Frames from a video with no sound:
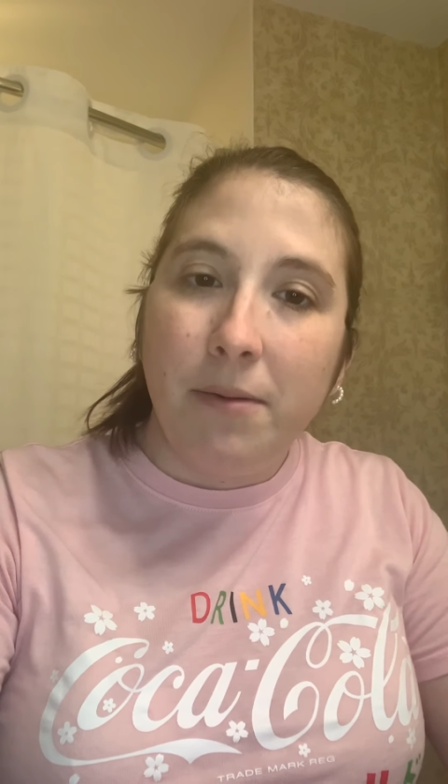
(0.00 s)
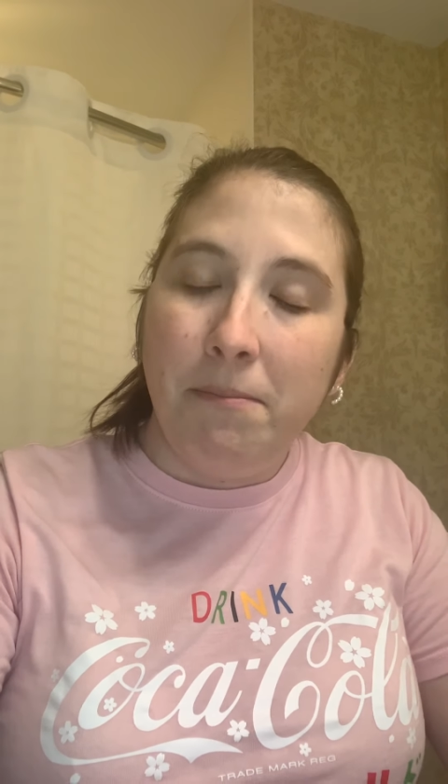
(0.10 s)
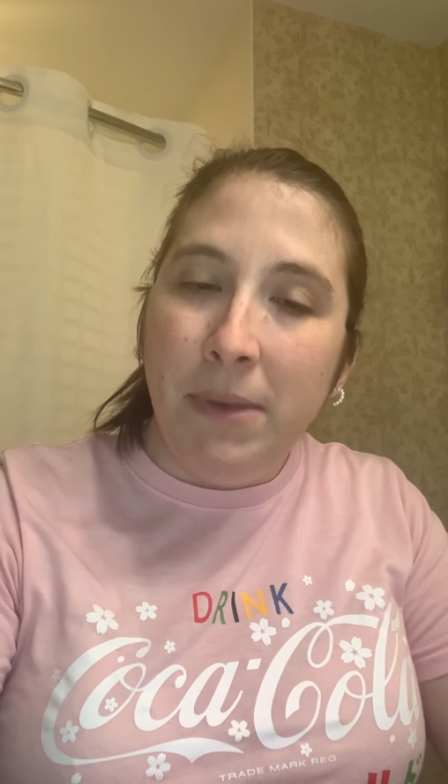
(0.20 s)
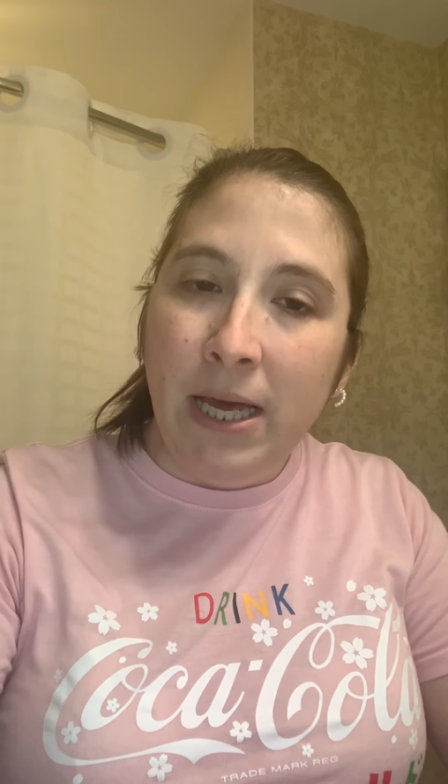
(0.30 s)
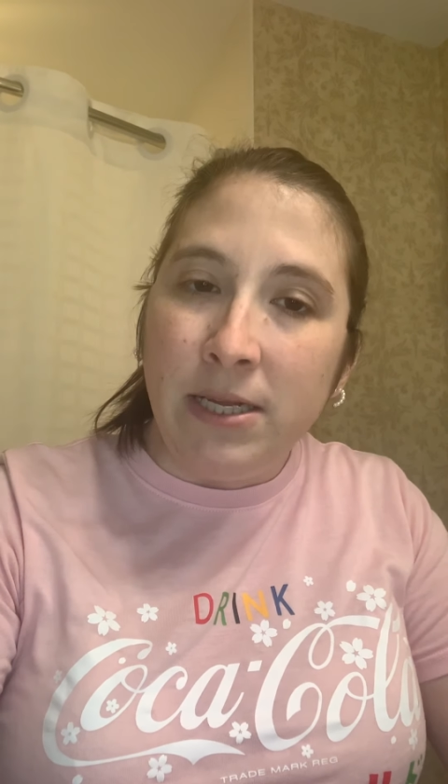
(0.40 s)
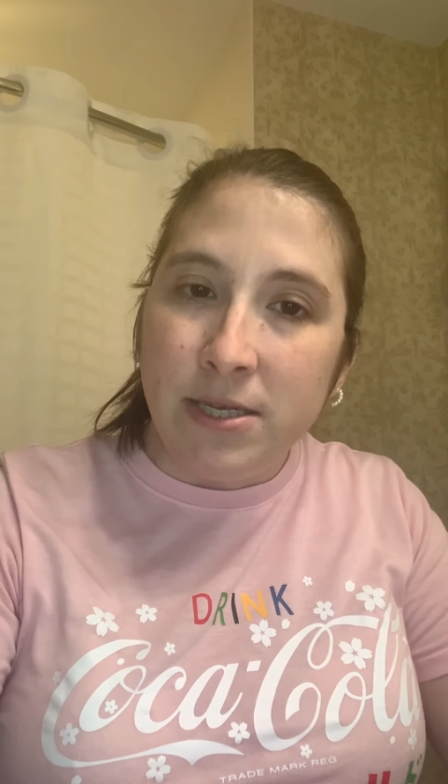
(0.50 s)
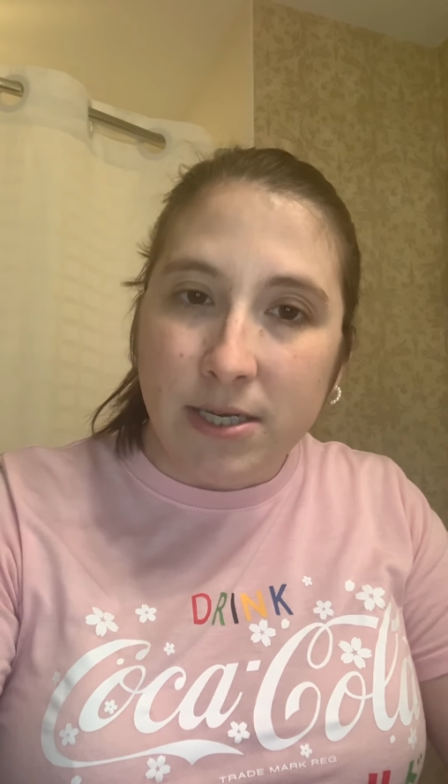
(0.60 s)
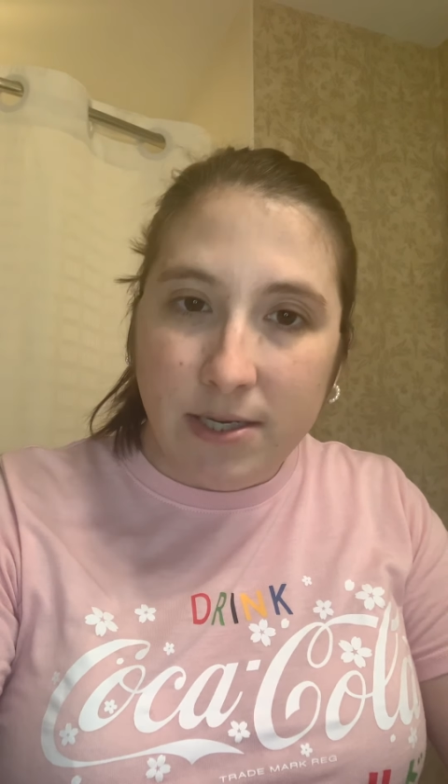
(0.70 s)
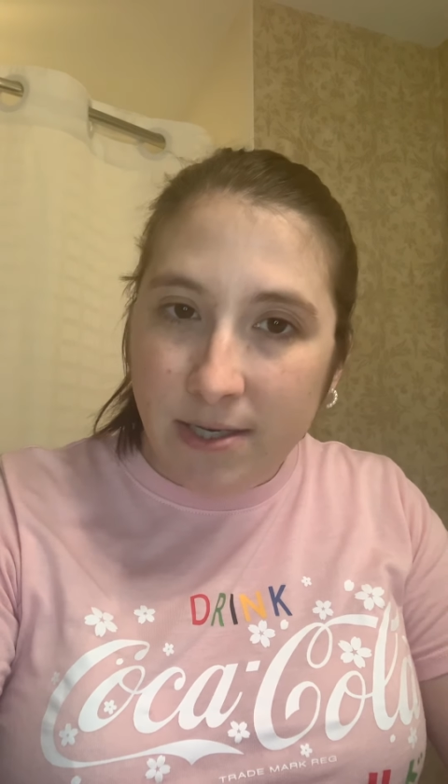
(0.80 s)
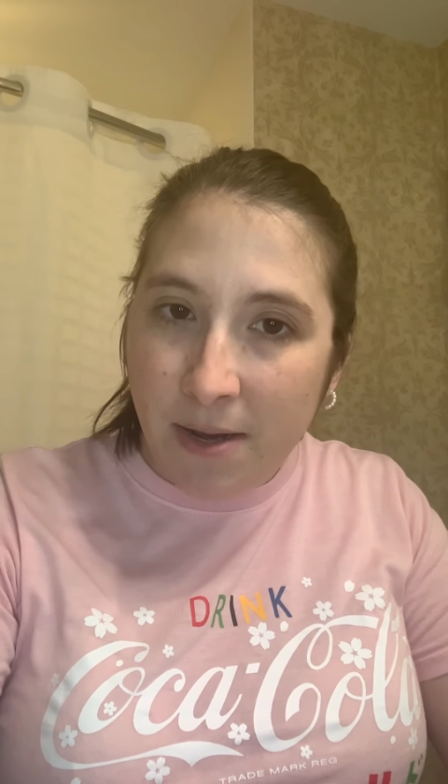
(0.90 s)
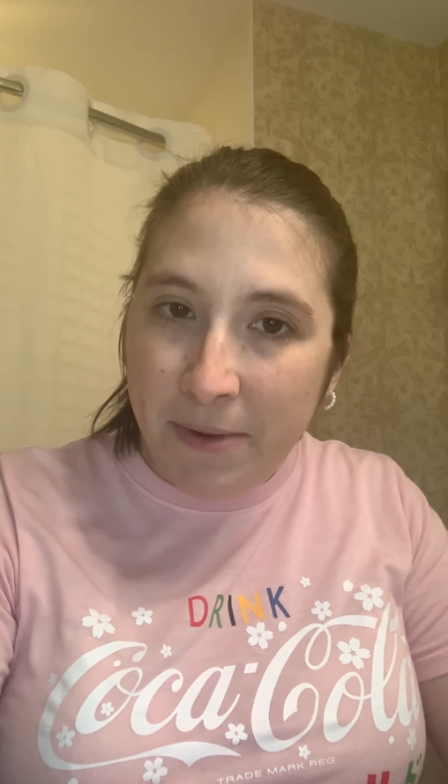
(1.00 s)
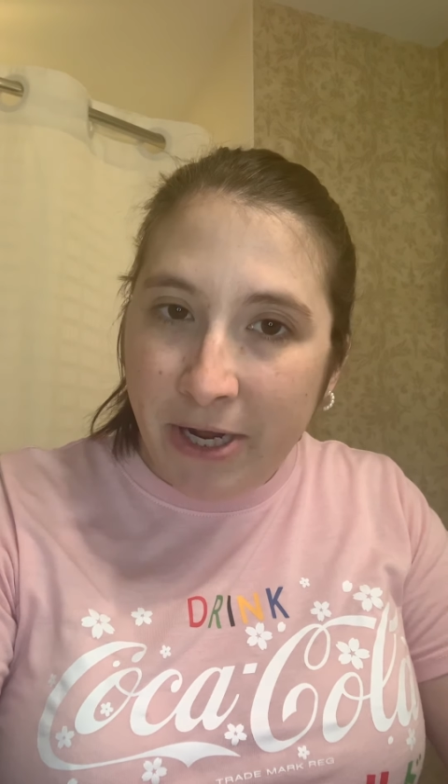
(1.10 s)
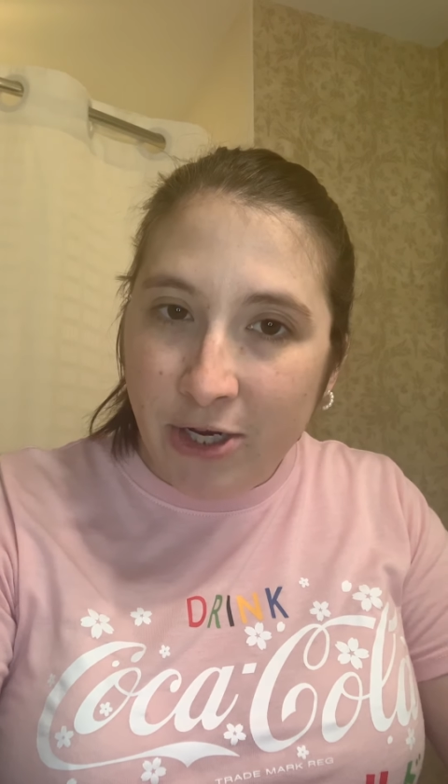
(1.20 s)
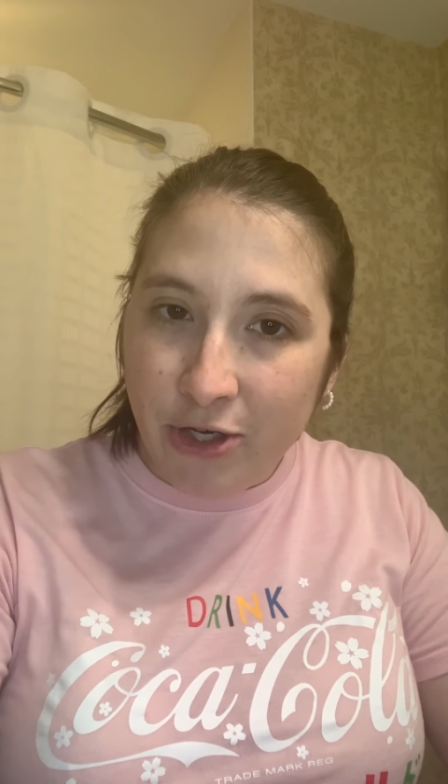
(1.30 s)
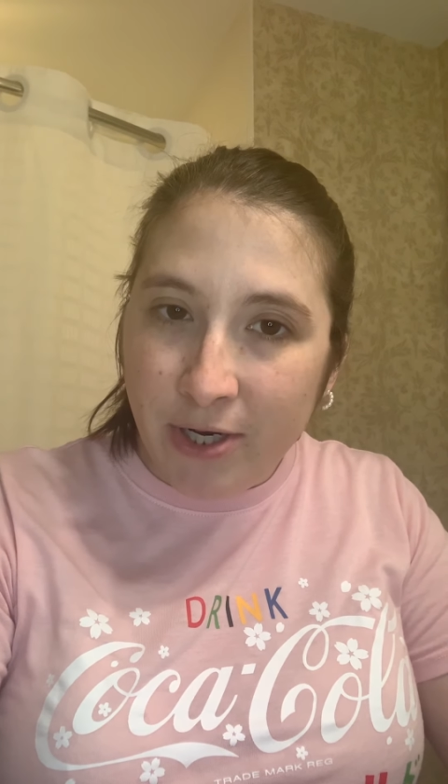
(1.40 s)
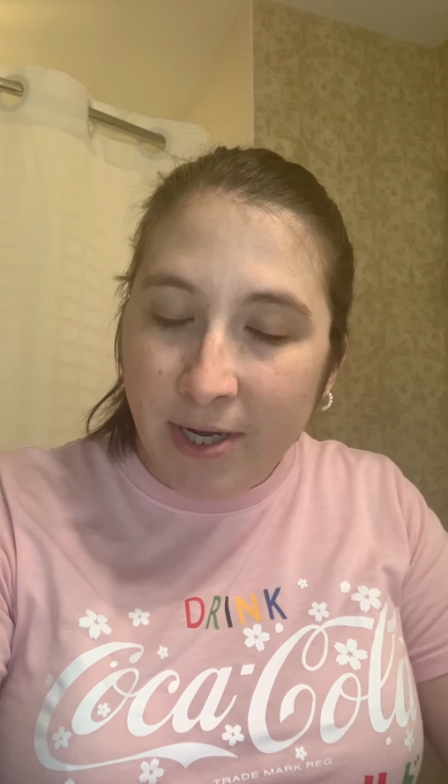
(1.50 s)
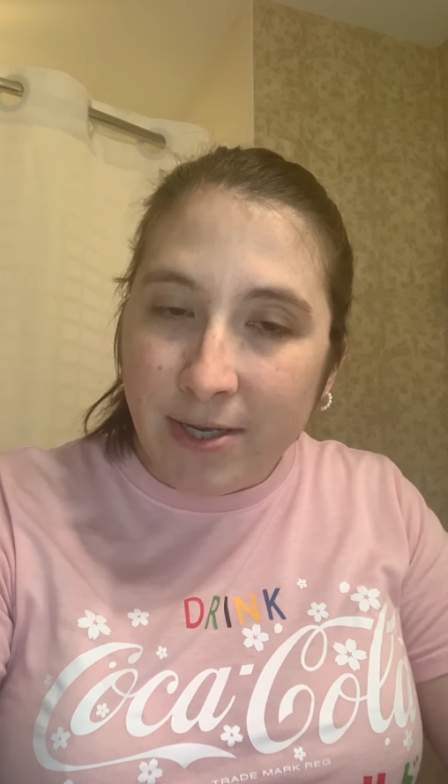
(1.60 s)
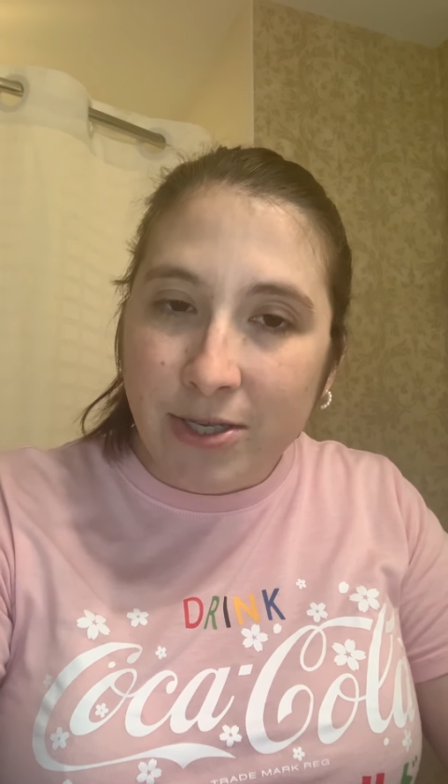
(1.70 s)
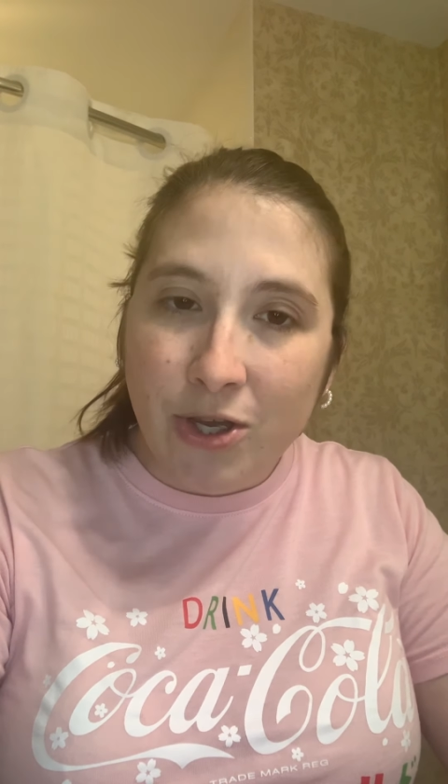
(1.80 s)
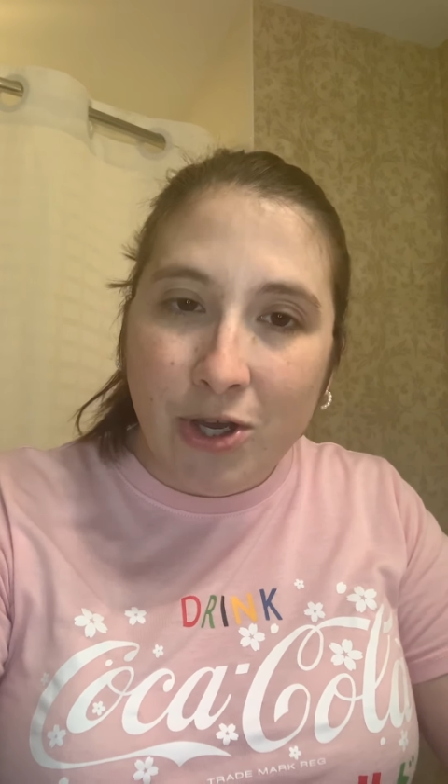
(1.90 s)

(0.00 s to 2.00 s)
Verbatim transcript: means dominatrix,